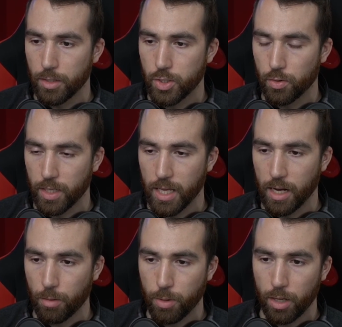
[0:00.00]
So
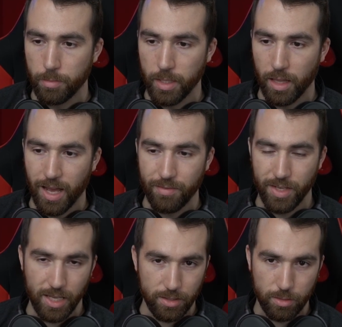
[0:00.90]
again, I'll probably be live
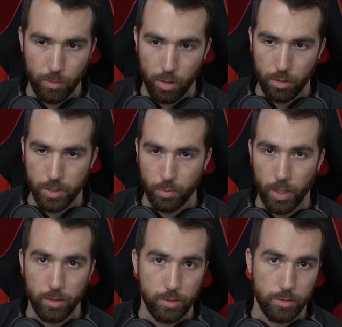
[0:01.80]
again tomorrow as
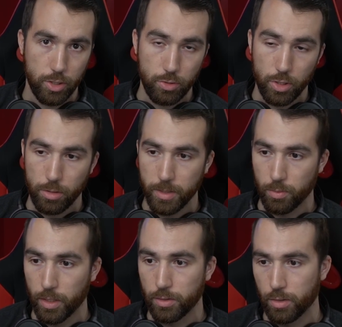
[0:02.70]
well as on YouTube as
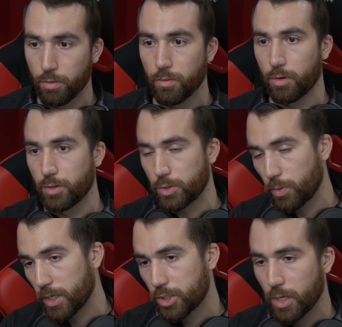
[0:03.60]
well as over on
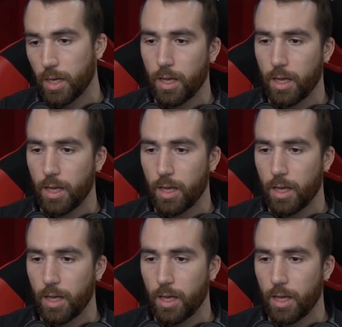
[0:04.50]
Twitch.